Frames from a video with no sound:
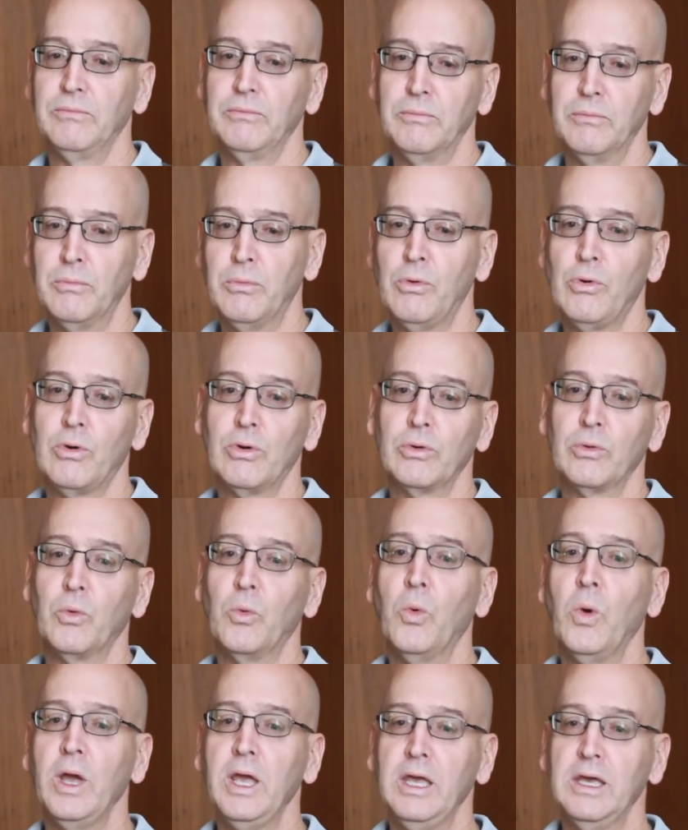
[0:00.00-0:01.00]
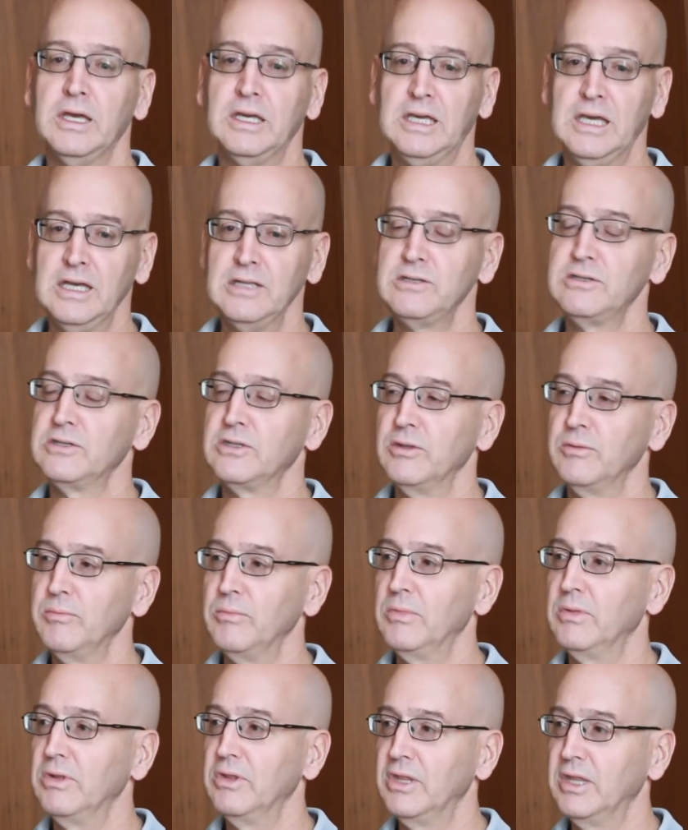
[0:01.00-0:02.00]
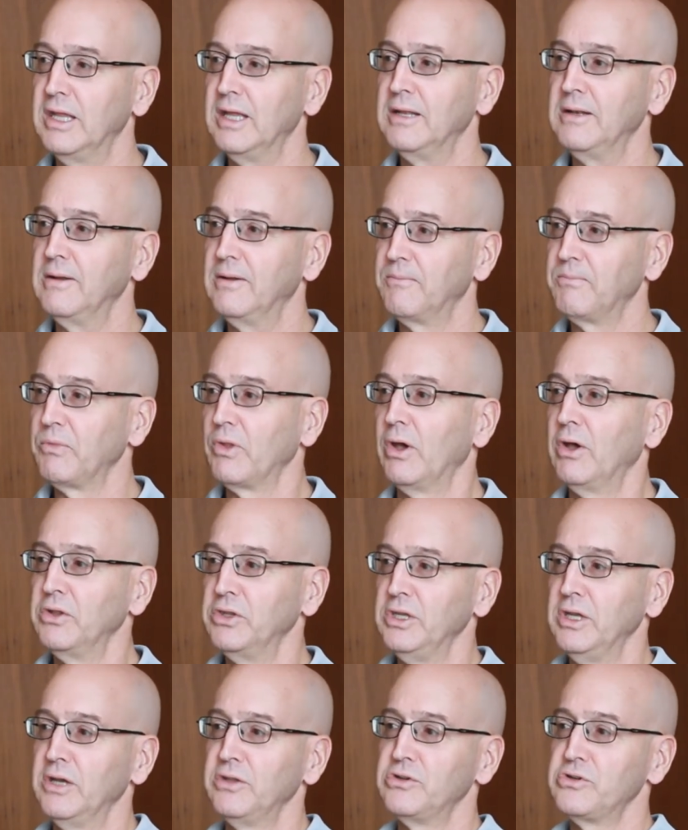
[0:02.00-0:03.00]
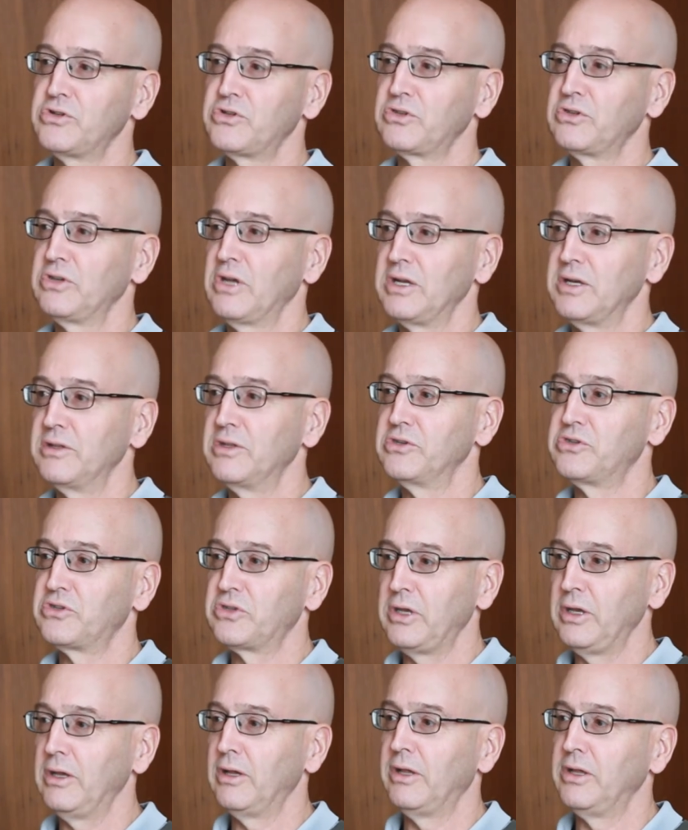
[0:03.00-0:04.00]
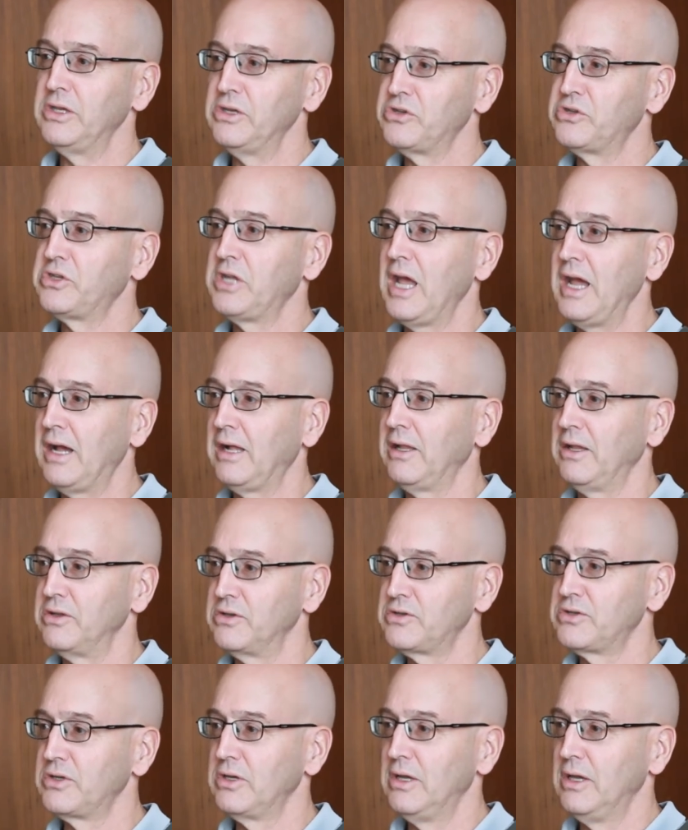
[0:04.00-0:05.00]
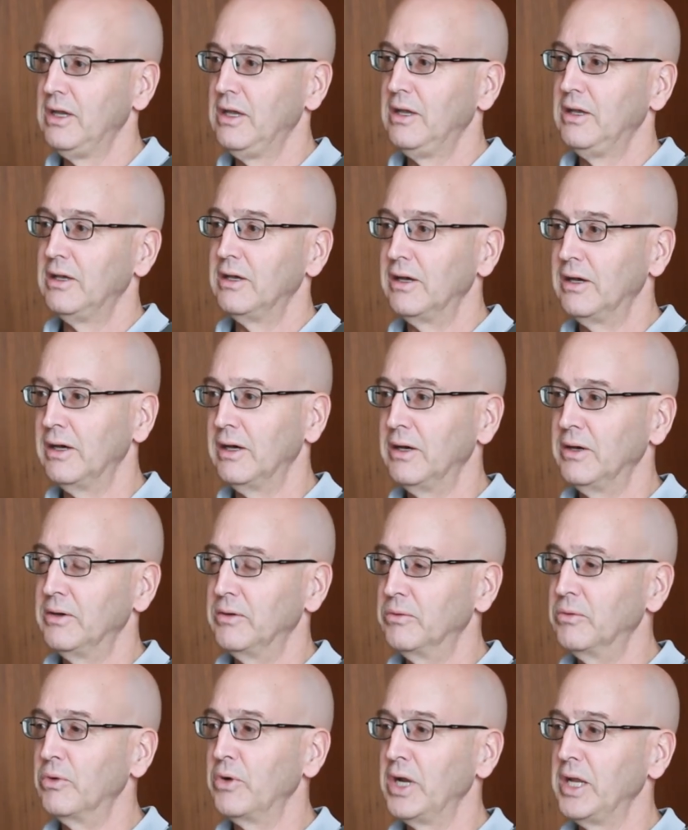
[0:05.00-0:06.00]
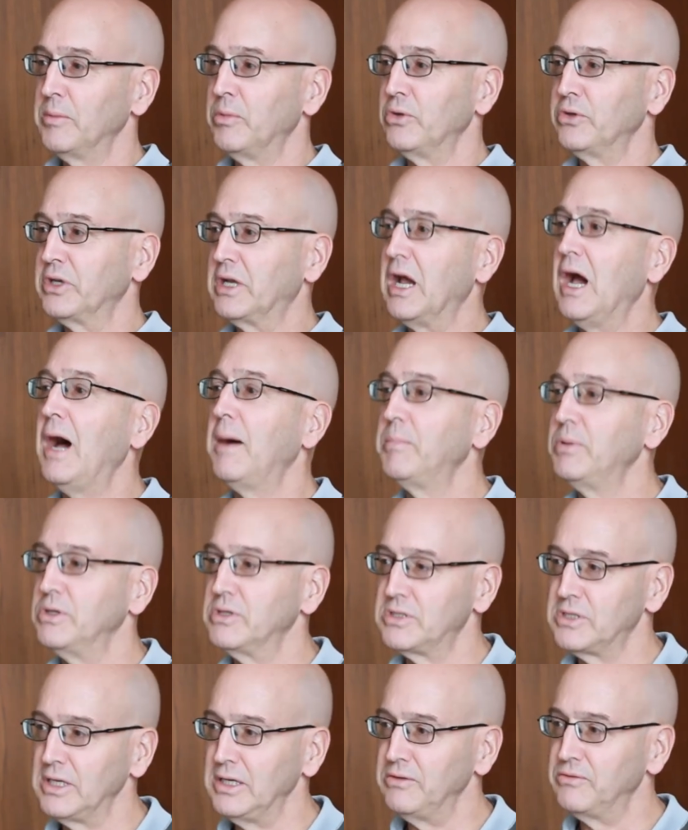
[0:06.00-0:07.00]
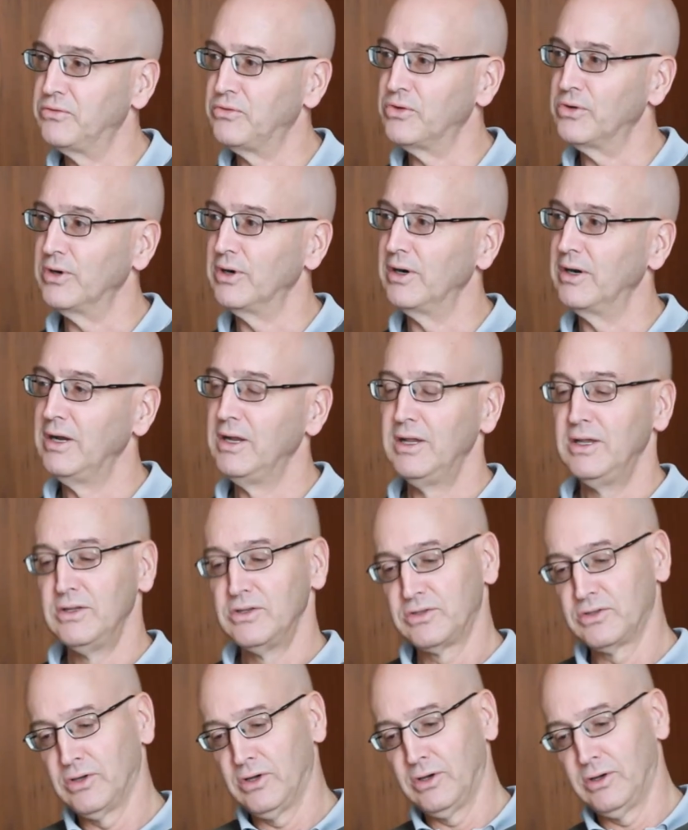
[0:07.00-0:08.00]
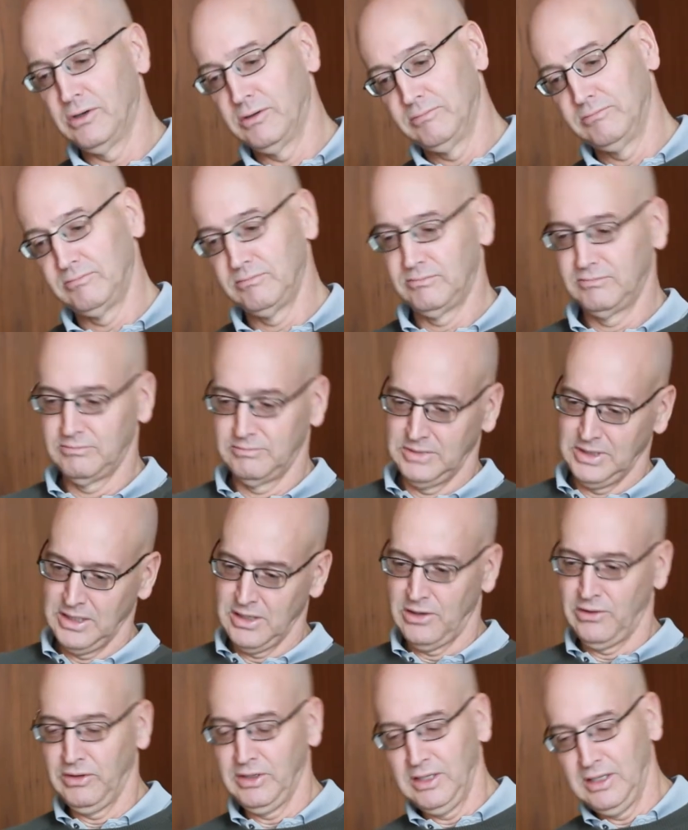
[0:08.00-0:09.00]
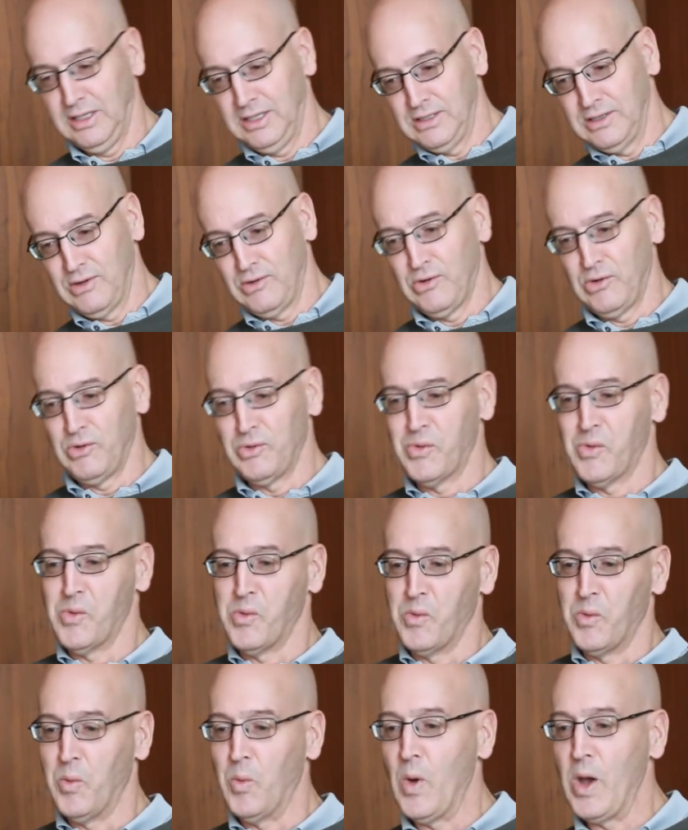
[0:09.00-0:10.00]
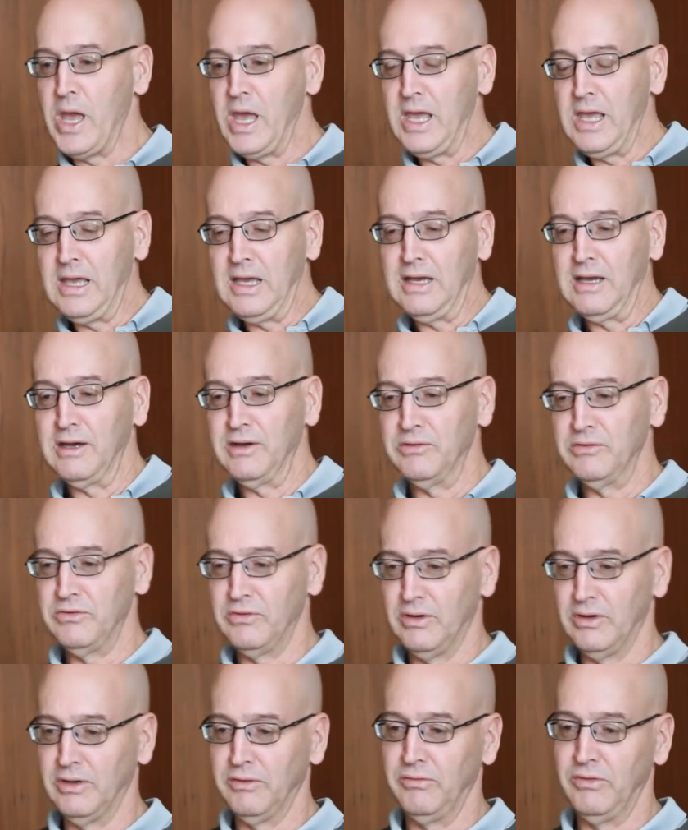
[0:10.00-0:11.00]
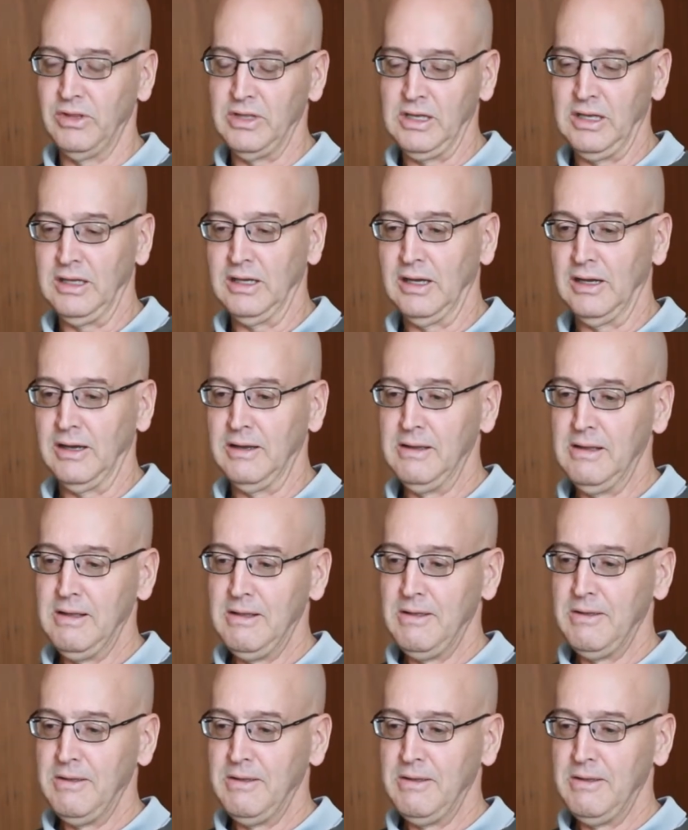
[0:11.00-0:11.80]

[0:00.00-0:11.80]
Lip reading: more weigh against him than on the other side of the scale his talents were able to compensate for. So, you know, in the whole weighing of the